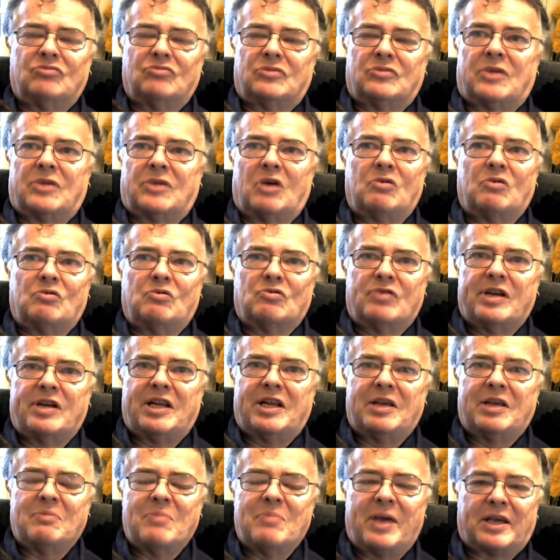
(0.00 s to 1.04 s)
don't
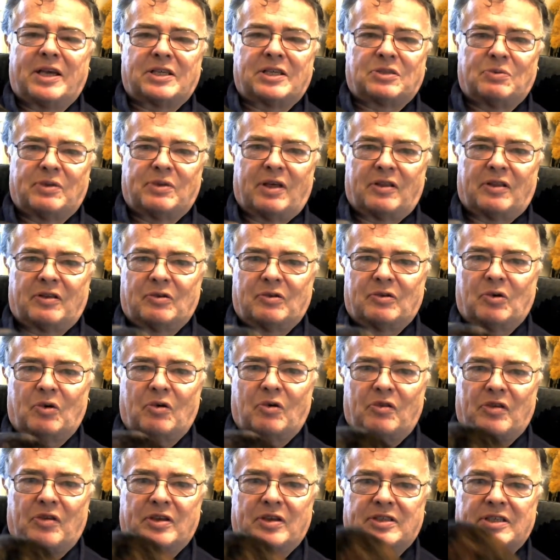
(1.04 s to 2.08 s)
really mix with other
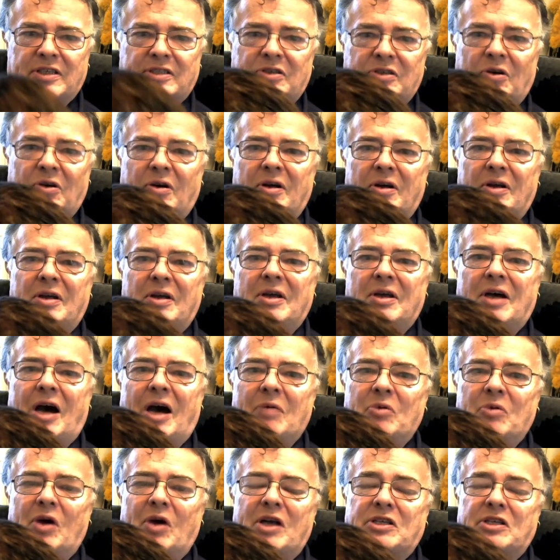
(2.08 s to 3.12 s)
authors.
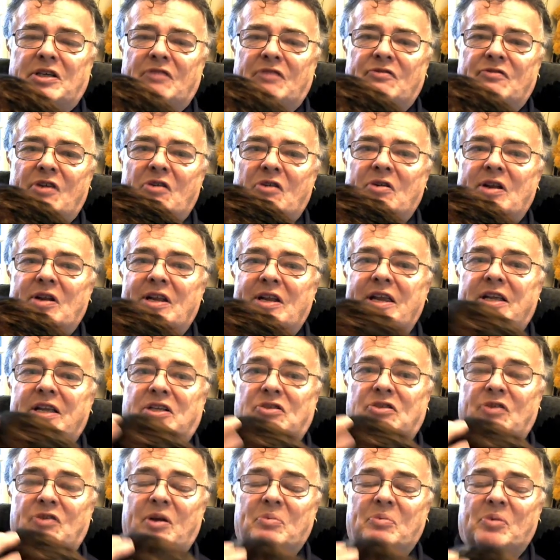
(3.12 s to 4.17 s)
I'm not actually a very
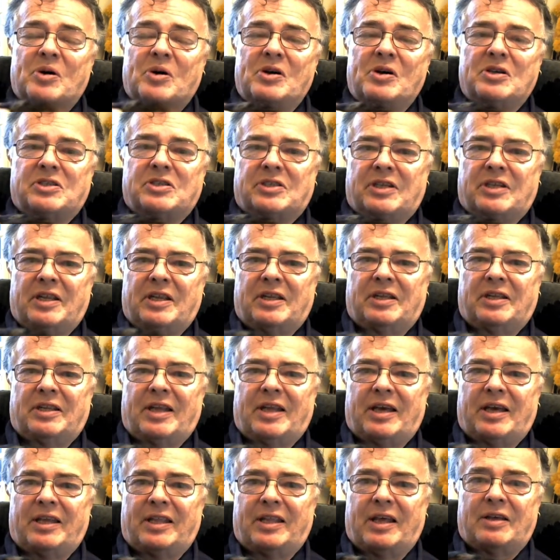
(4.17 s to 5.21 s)
literary person,
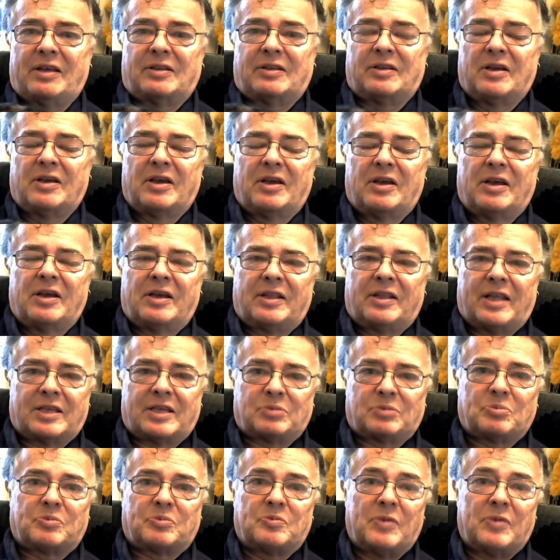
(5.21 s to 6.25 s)
and
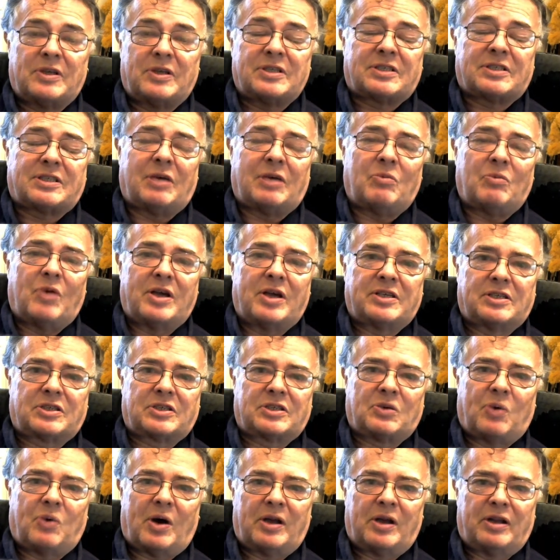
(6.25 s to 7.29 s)
that's in some ways is
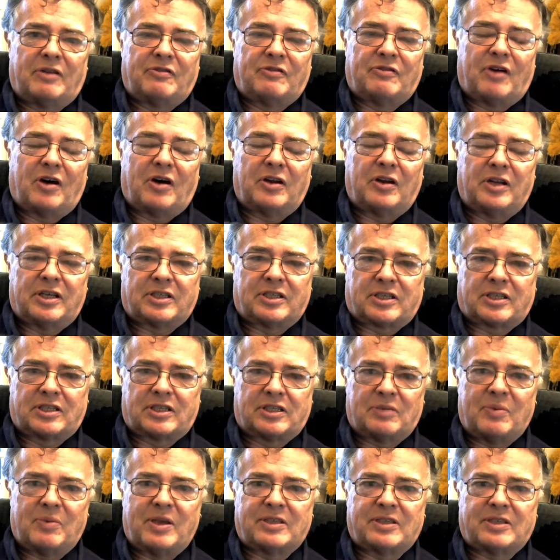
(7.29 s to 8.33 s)
quite an advantage, because
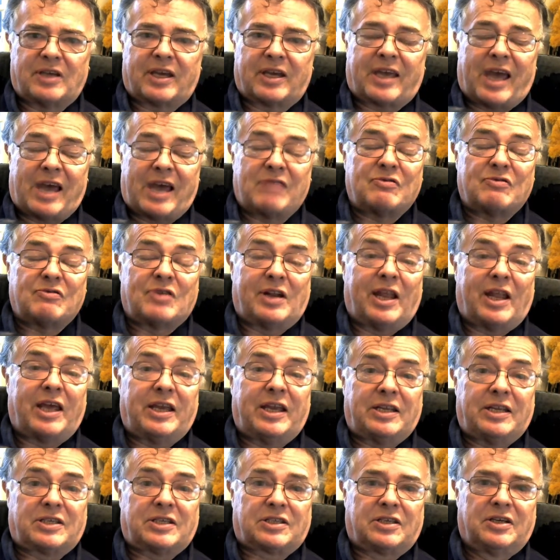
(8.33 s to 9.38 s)
it means I can
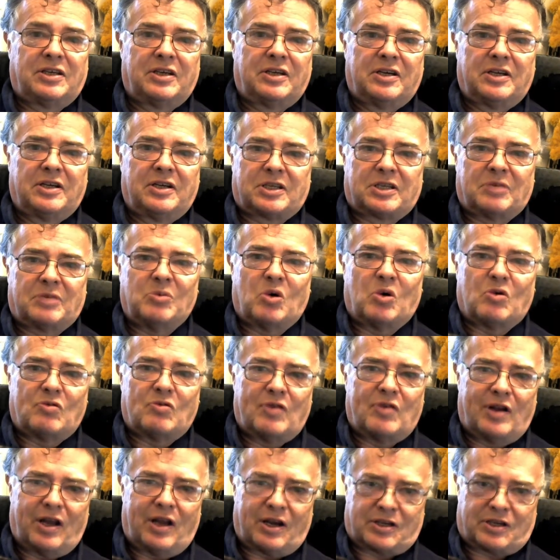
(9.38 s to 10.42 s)
relate to more
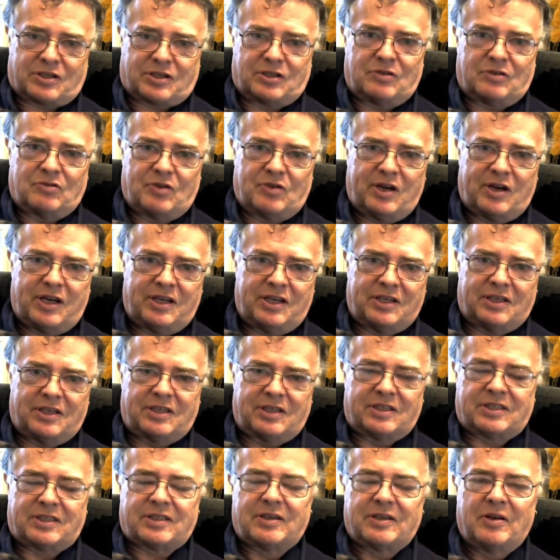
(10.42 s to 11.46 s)
reluctant
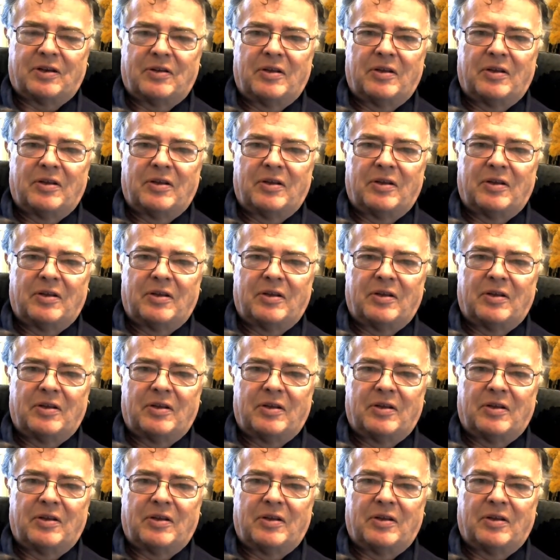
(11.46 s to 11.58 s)
readers.